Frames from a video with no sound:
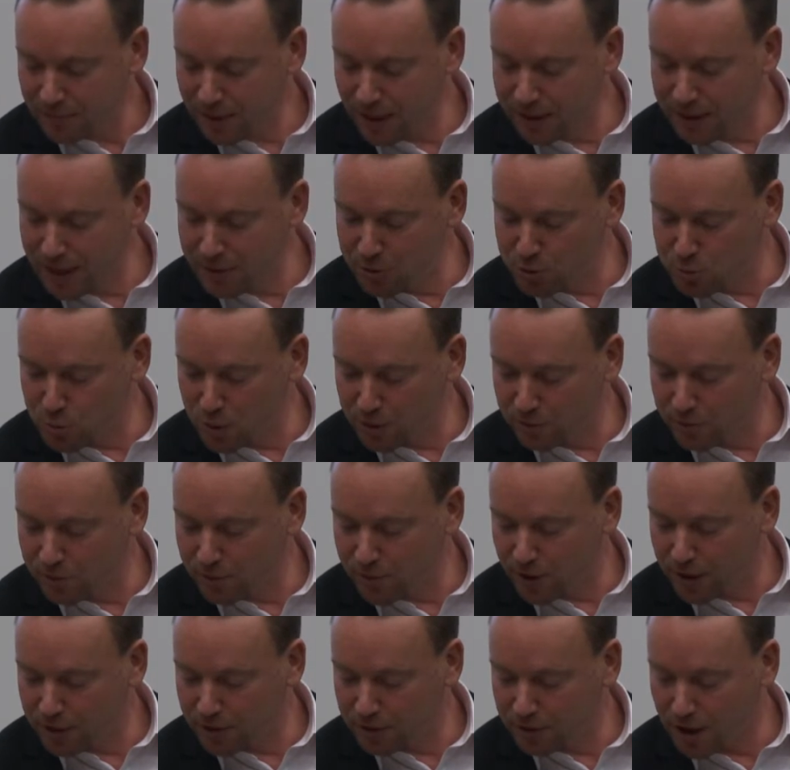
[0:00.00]
And there was one
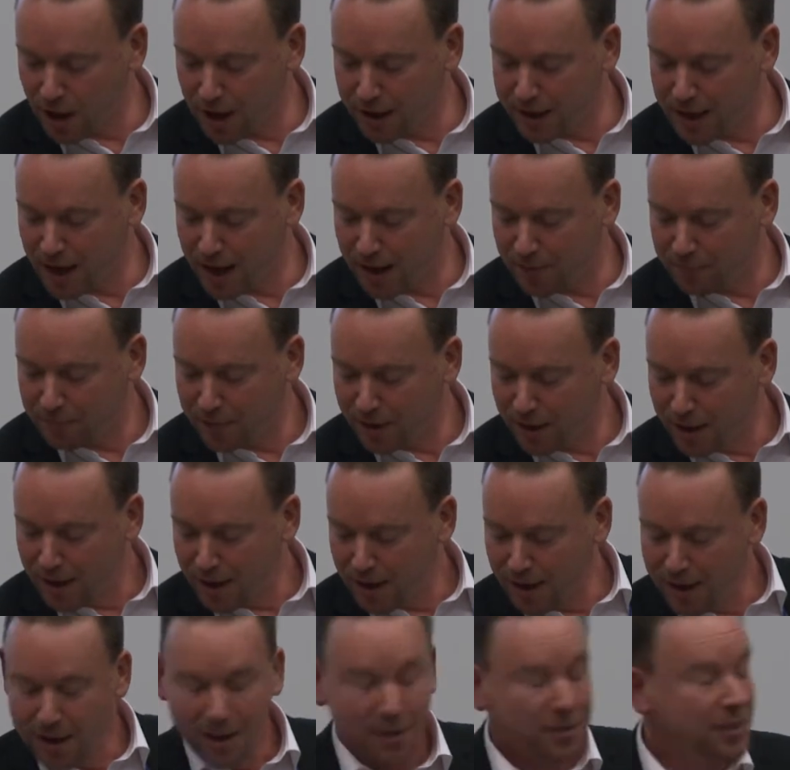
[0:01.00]
final, oh yeah.
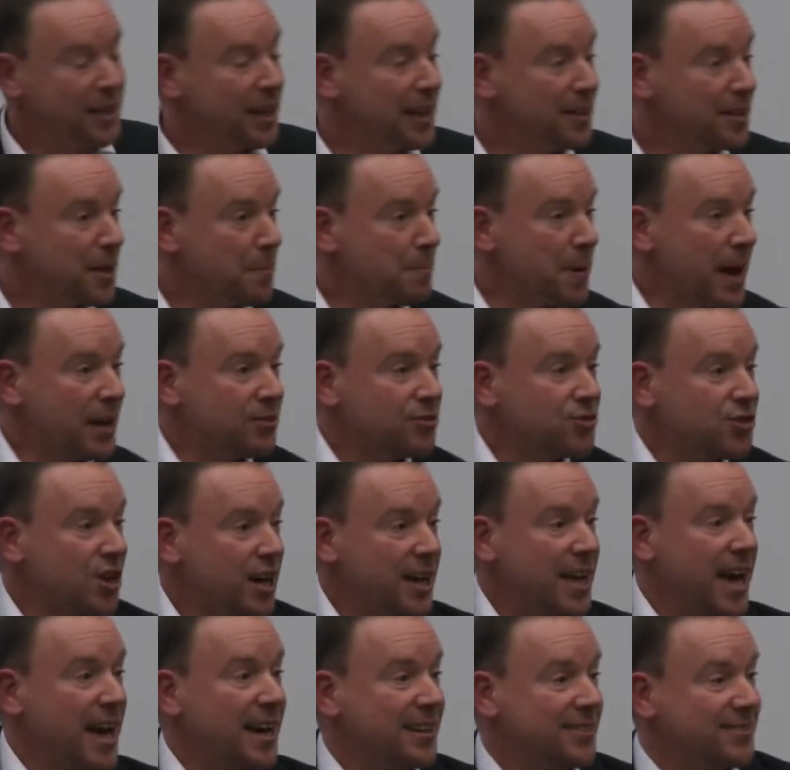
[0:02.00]
The, the
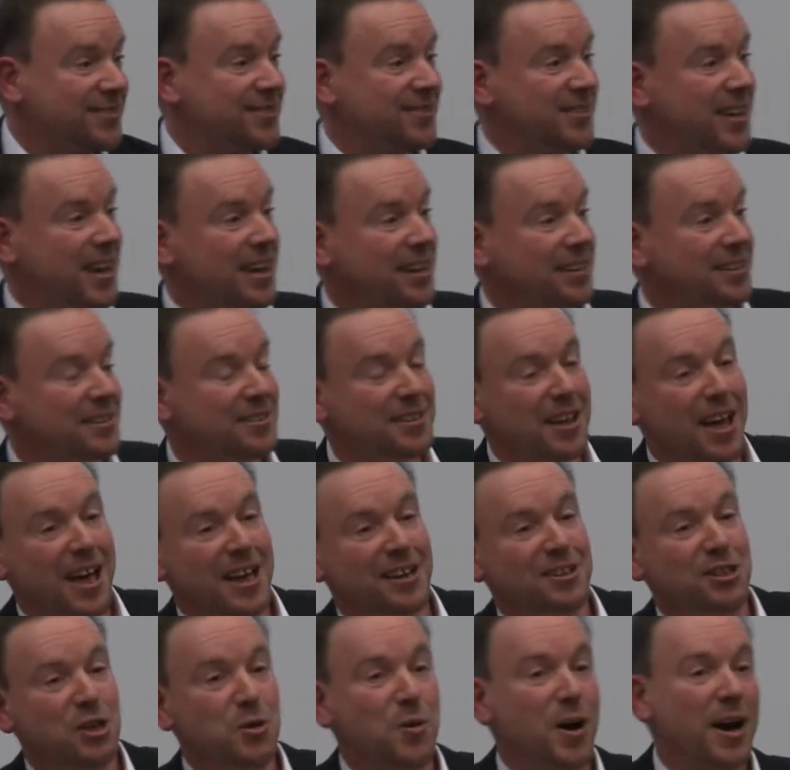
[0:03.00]
panchayats and,
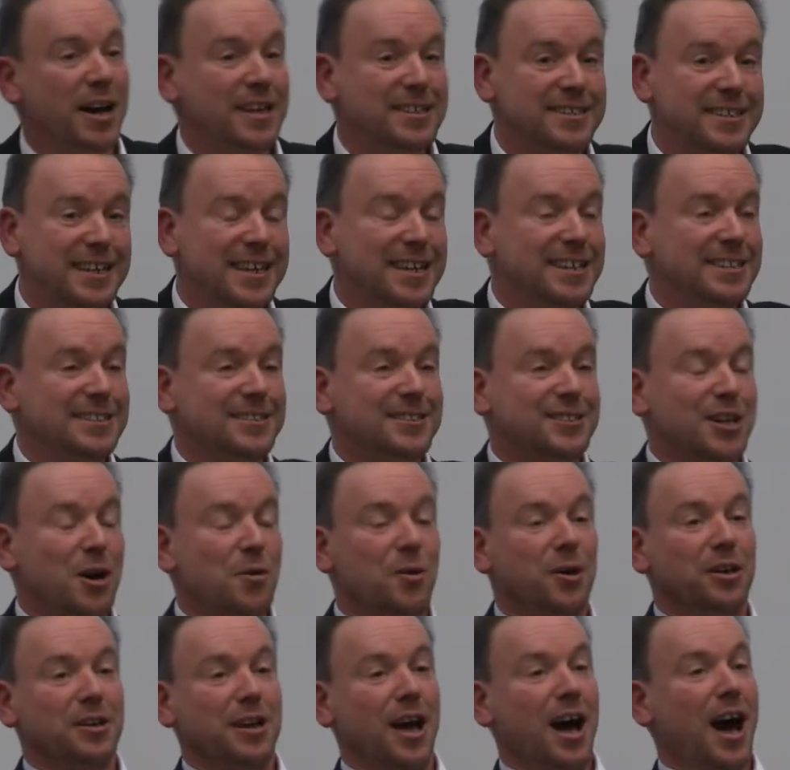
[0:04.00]
and UID and
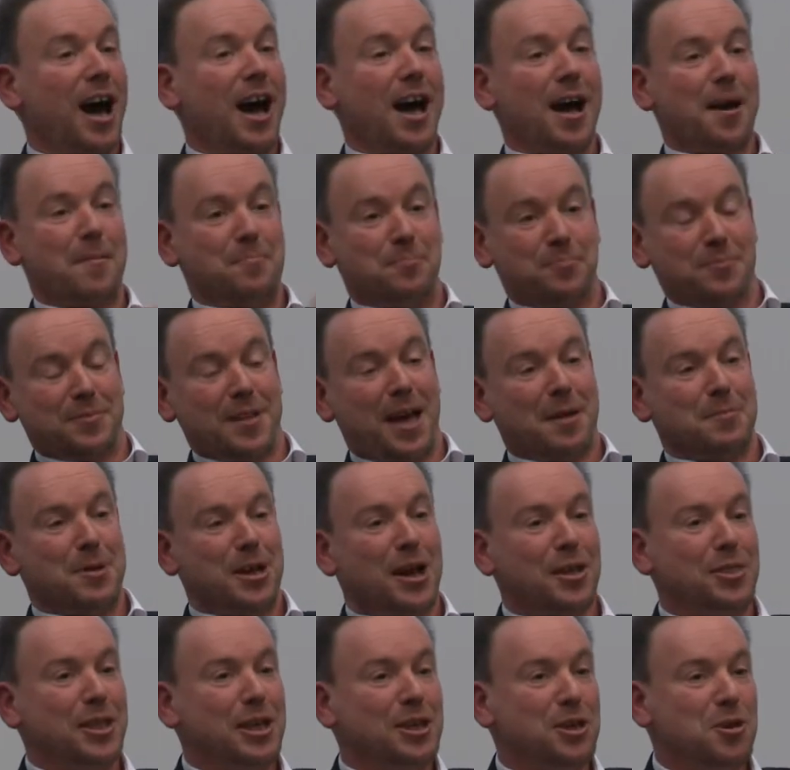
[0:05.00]
so on, I, I mean,
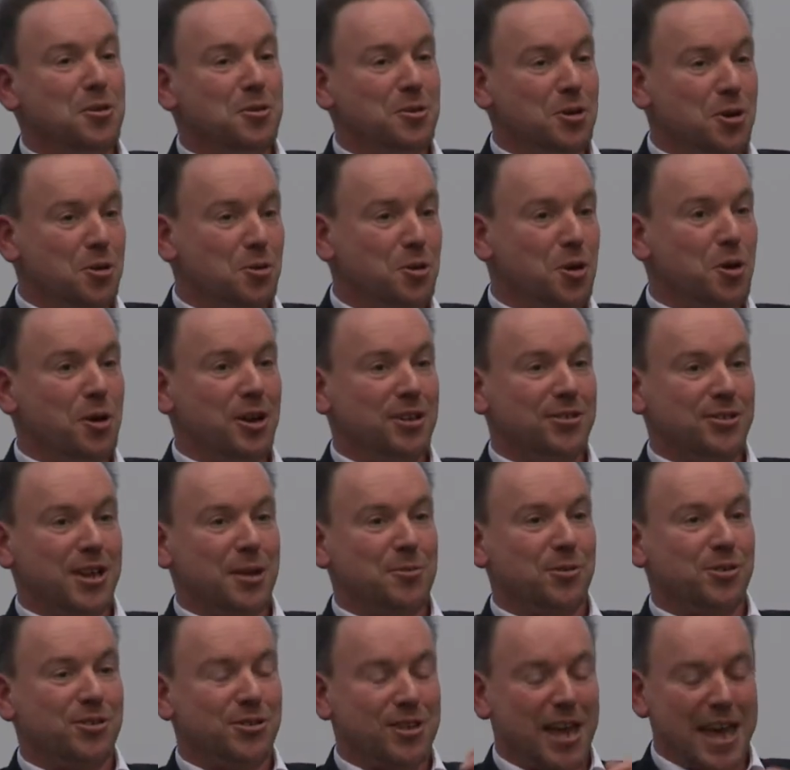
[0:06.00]
I think you, you, you're in a
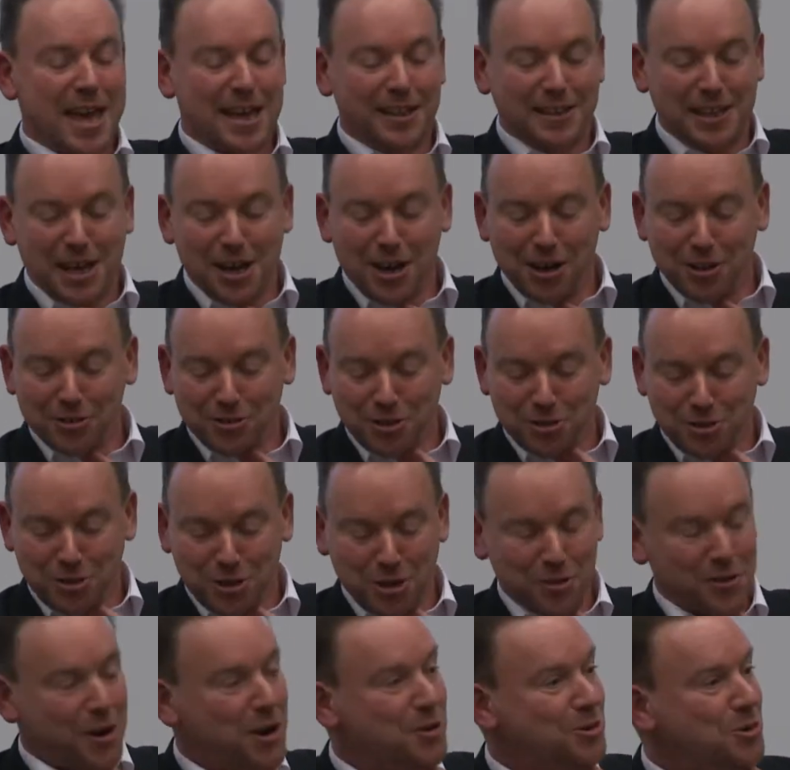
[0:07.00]
sense saying the answer to
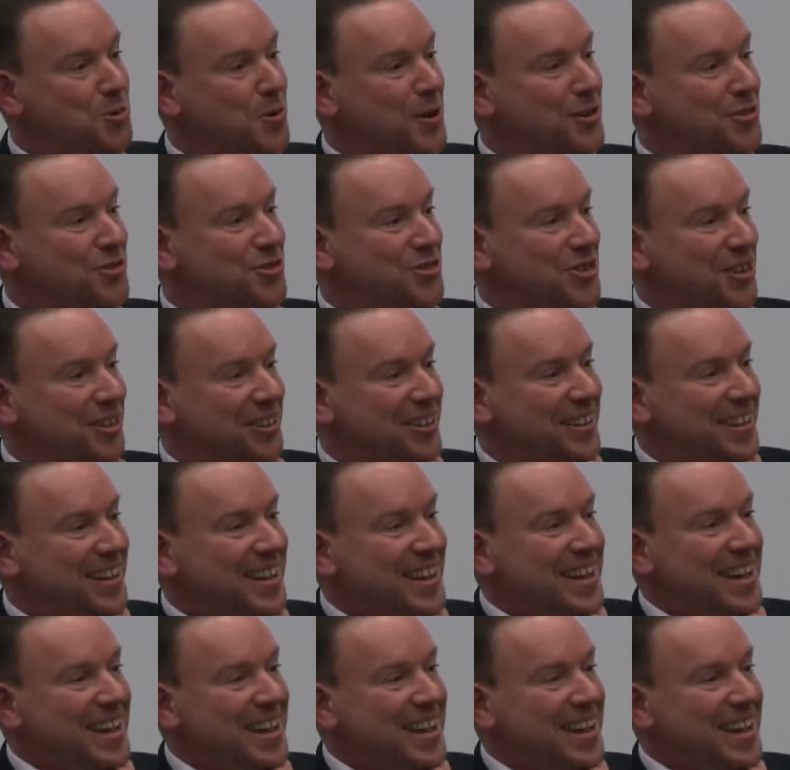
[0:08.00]
your own question,